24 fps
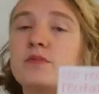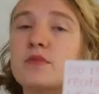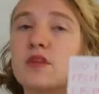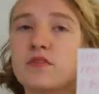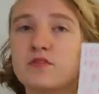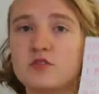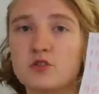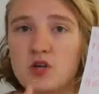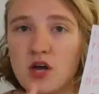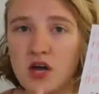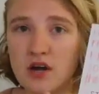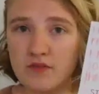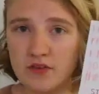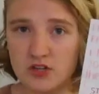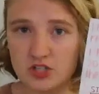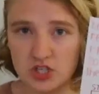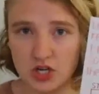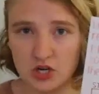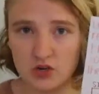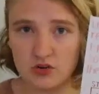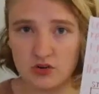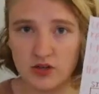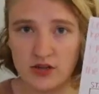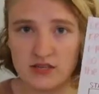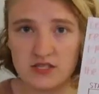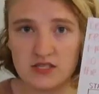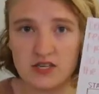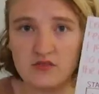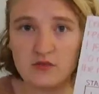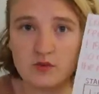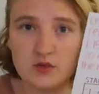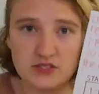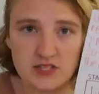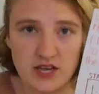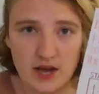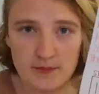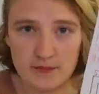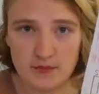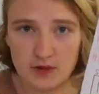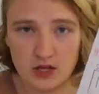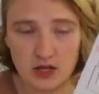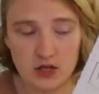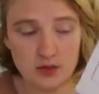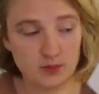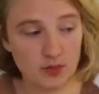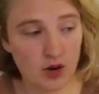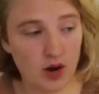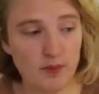gives you kind of a general idea of what's happening
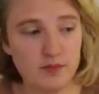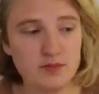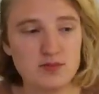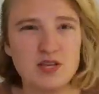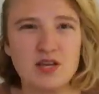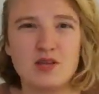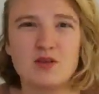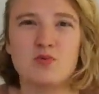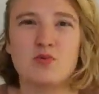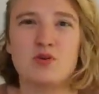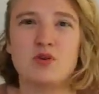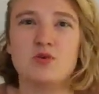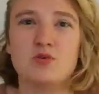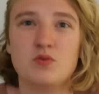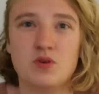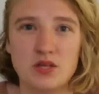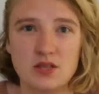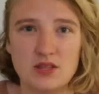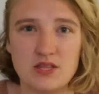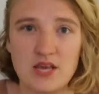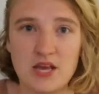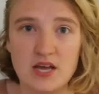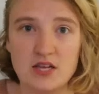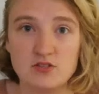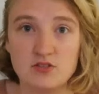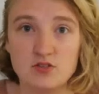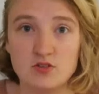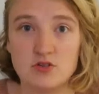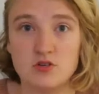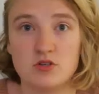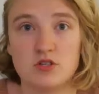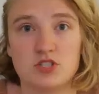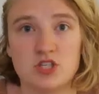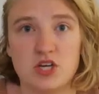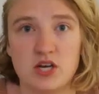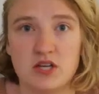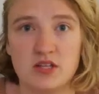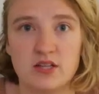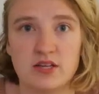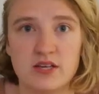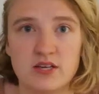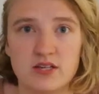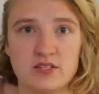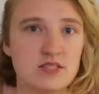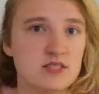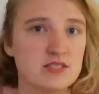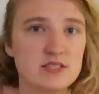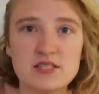in the problem set. When you get the answer, you can check,
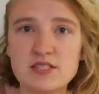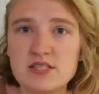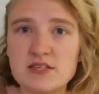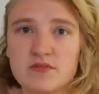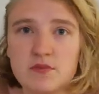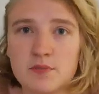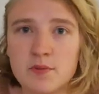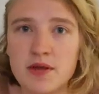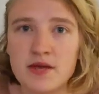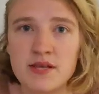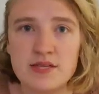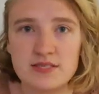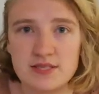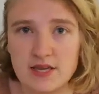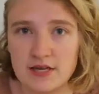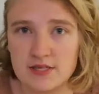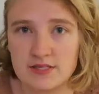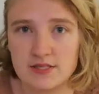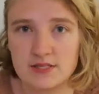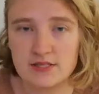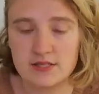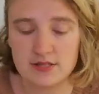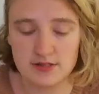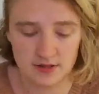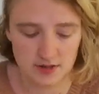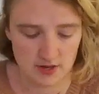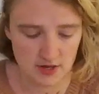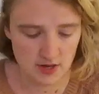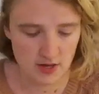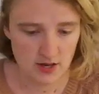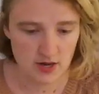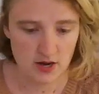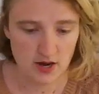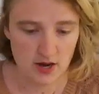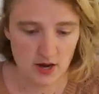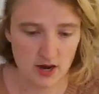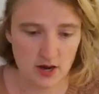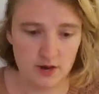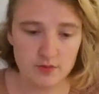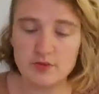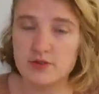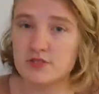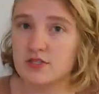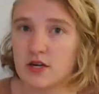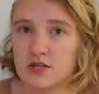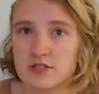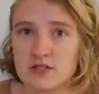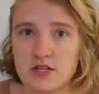does this even make sense?
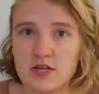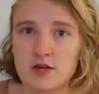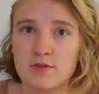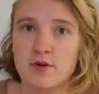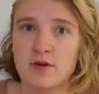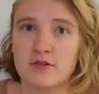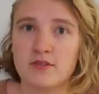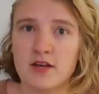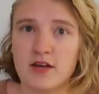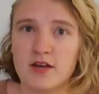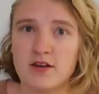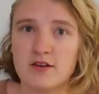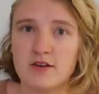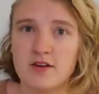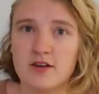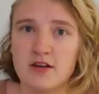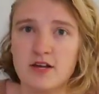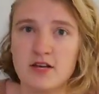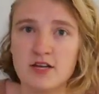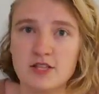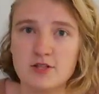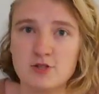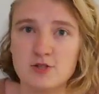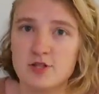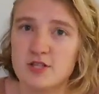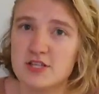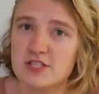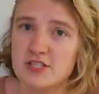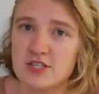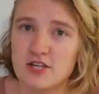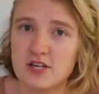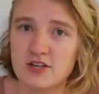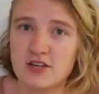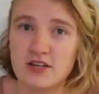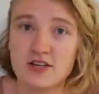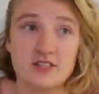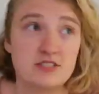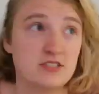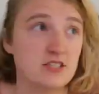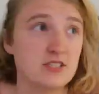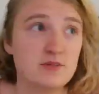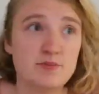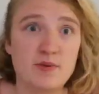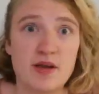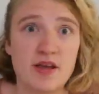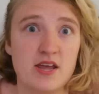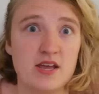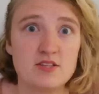We talked a lot about that this year,
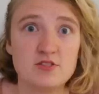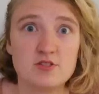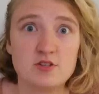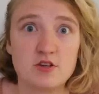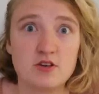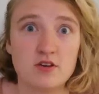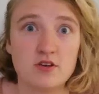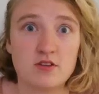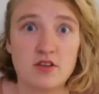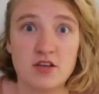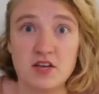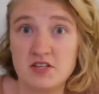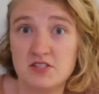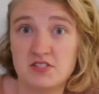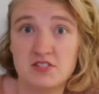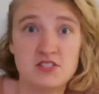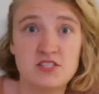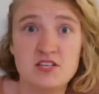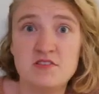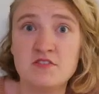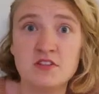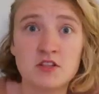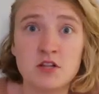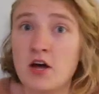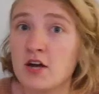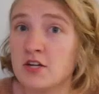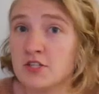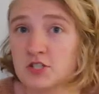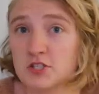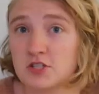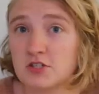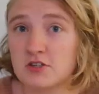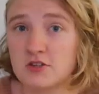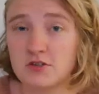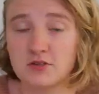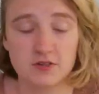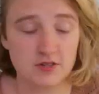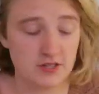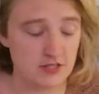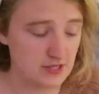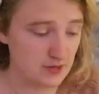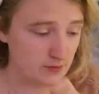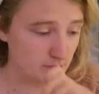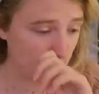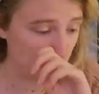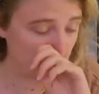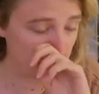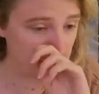does my answer, is this even logical?
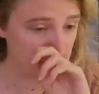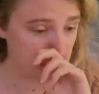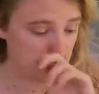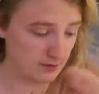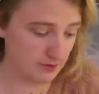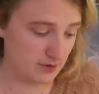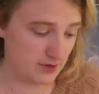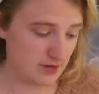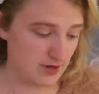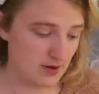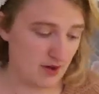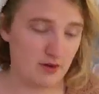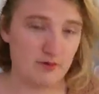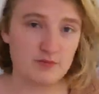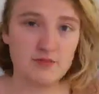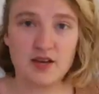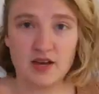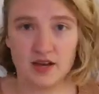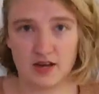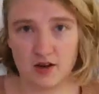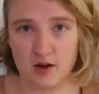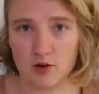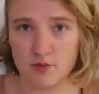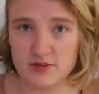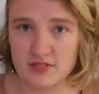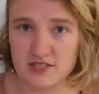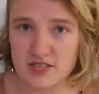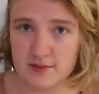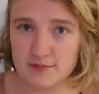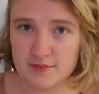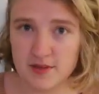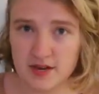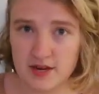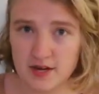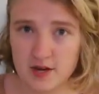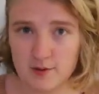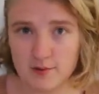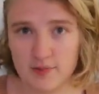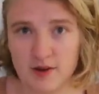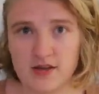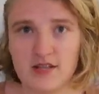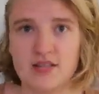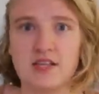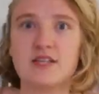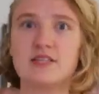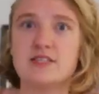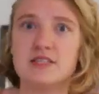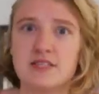It's important that we kind of always keep that in our
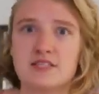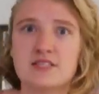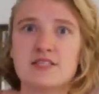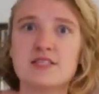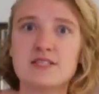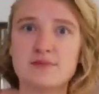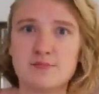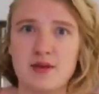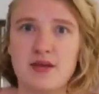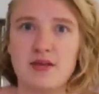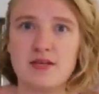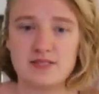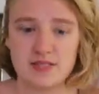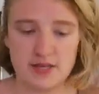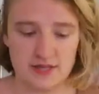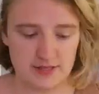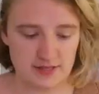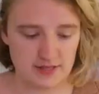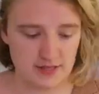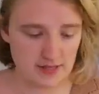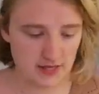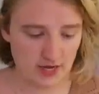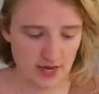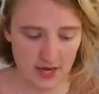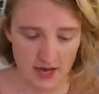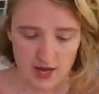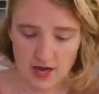mind, does this make sense?